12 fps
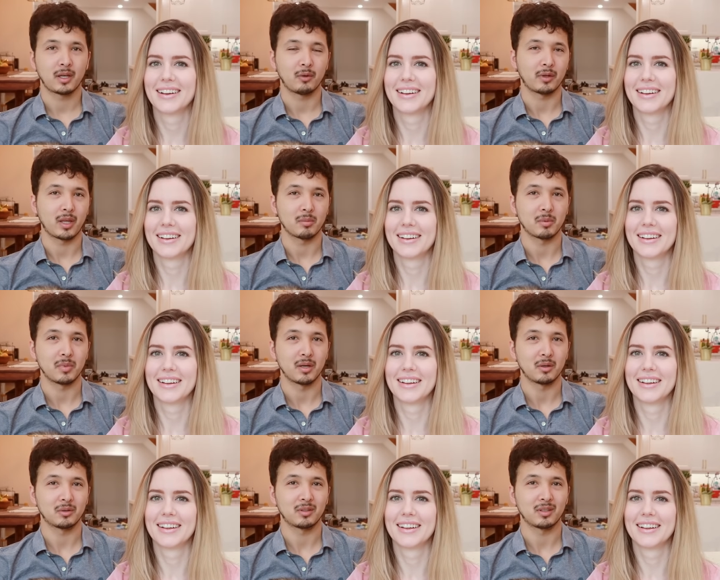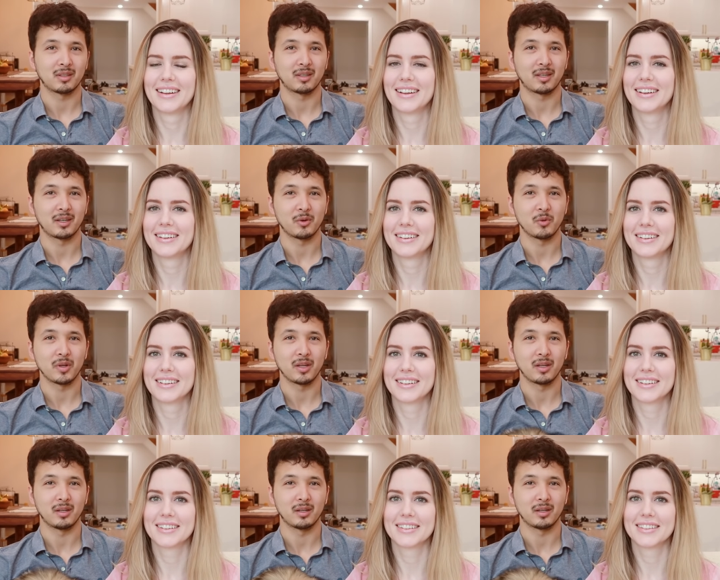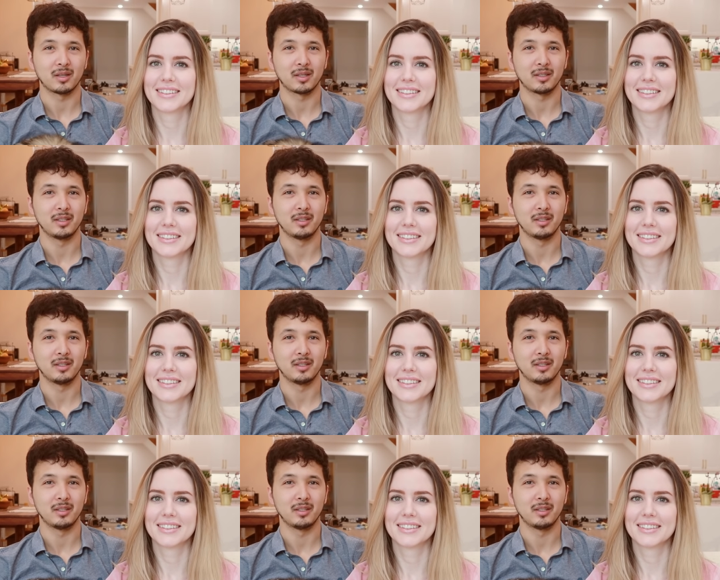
Speaker 1: how it came about and how we uh,